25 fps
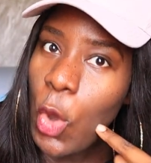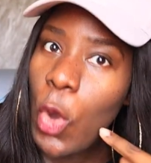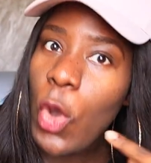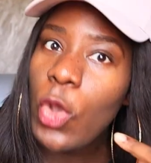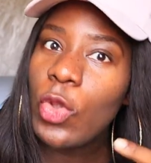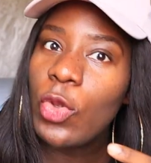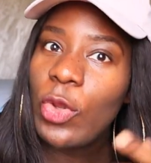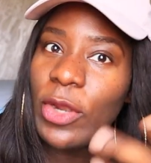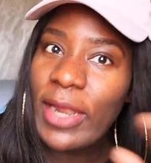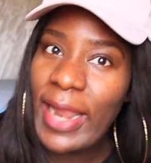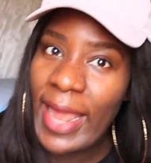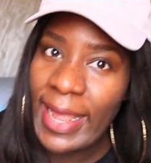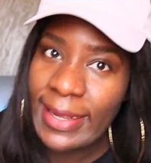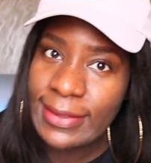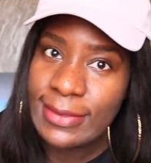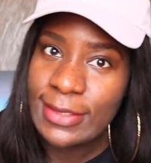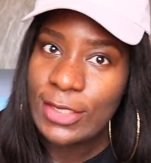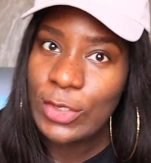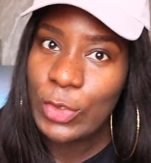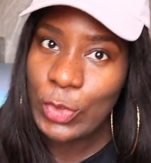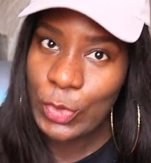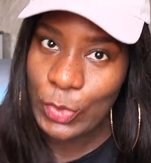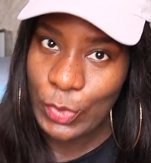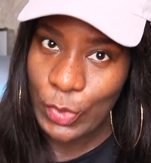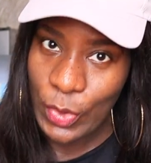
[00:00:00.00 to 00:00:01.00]
Oh, you liked
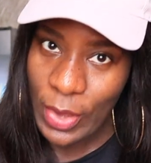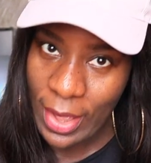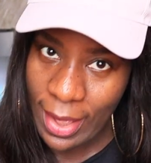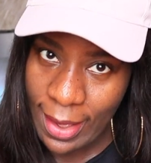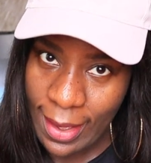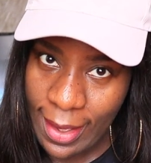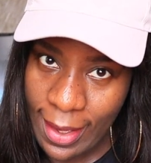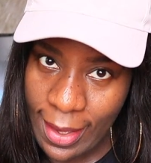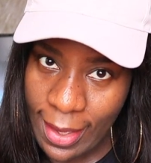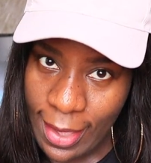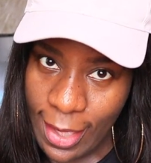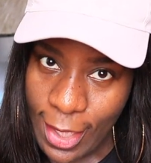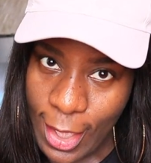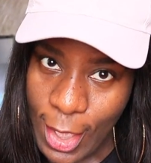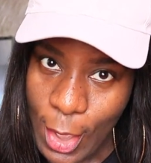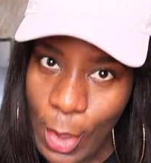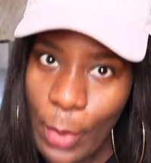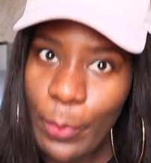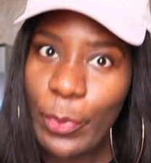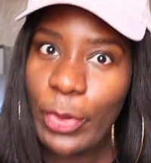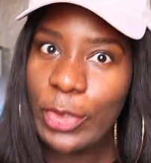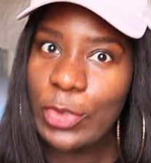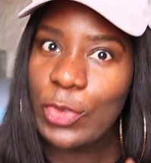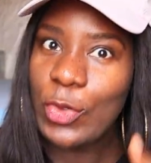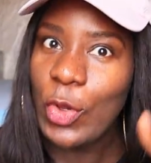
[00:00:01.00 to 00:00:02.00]
the new her,
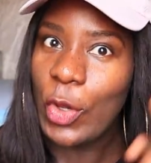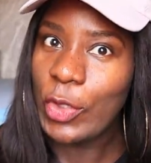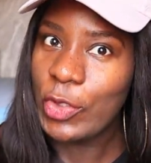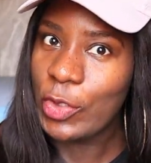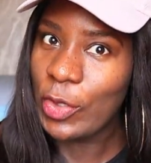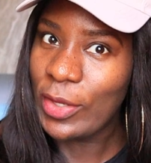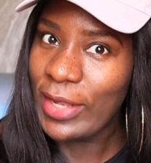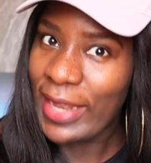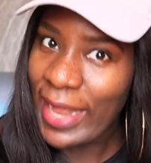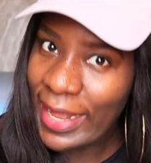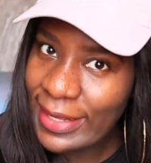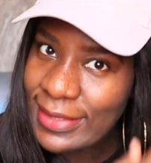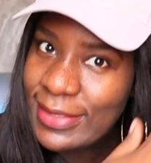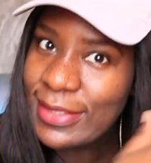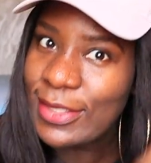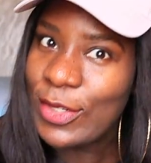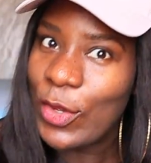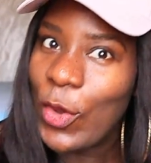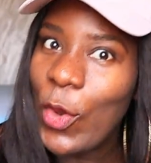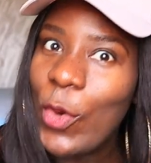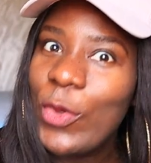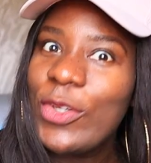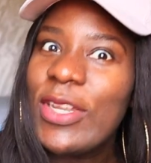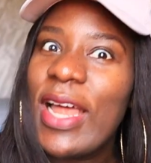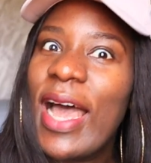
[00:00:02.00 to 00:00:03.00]
but you also liked
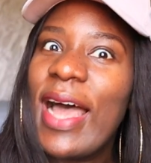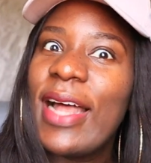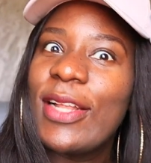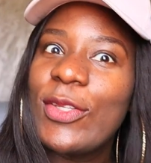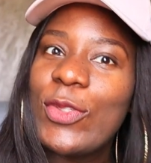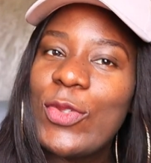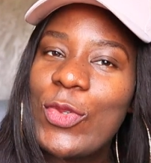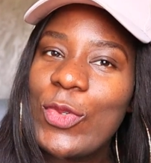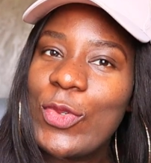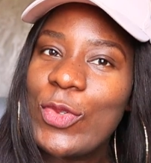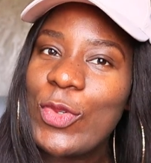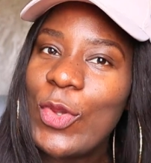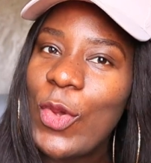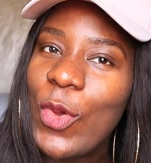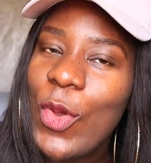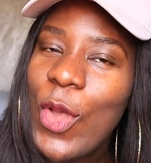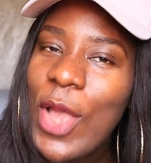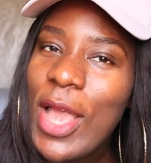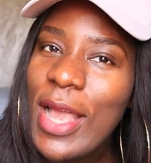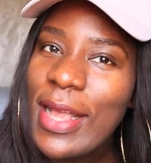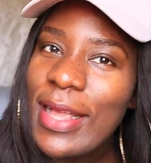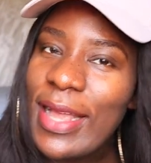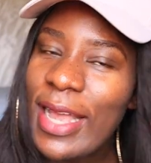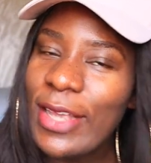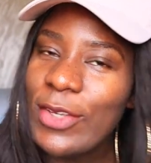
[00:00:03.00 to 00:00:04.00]
the old her too.
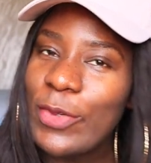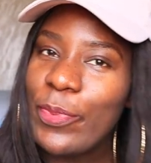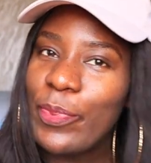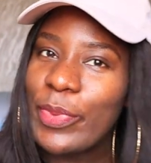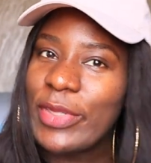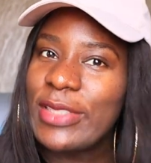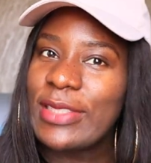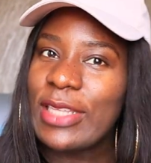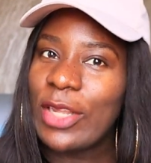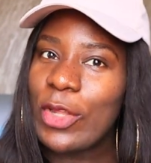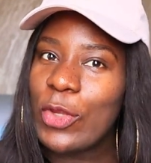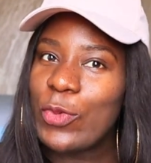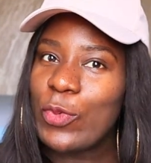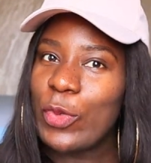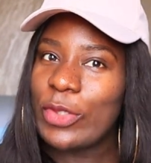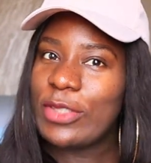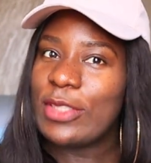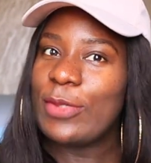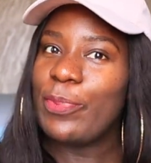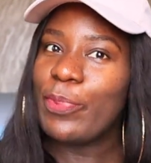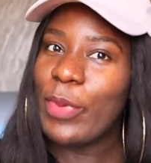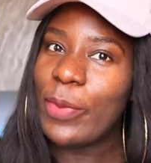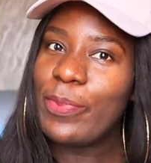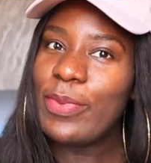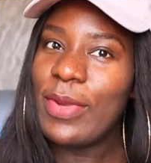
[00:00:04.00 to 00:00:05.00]
So can you please tell us
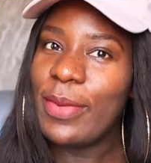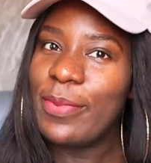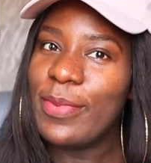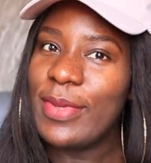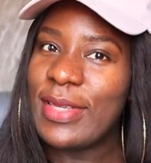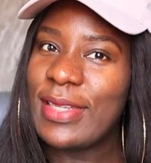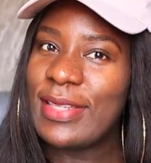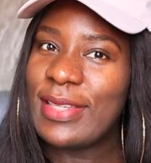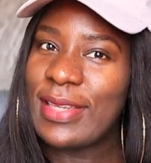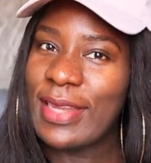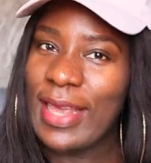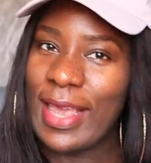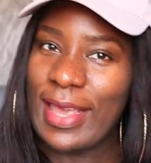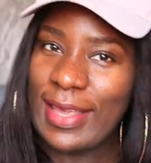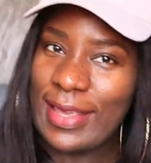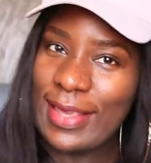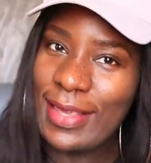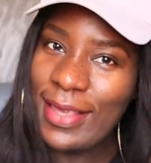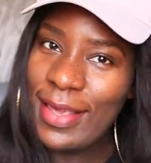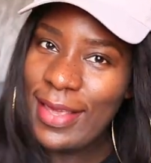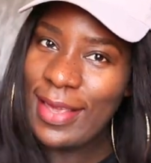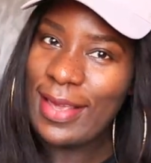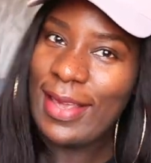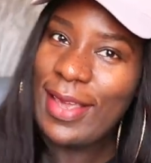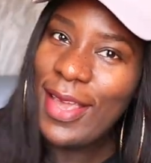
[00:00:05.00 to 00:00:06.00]
what the problem is?
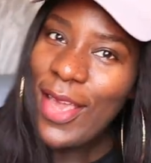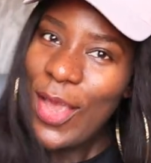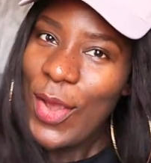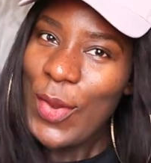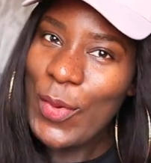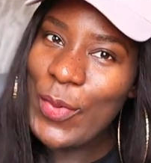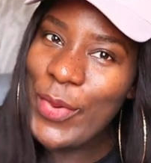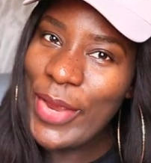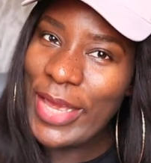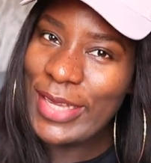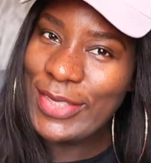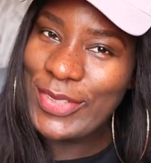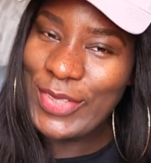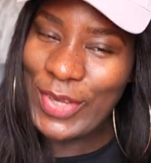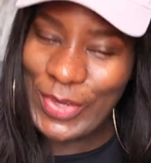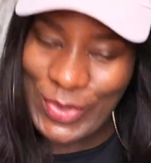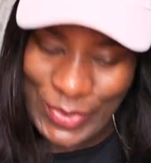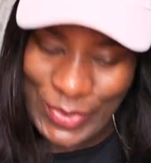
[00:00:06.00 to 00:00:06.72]
Like, where do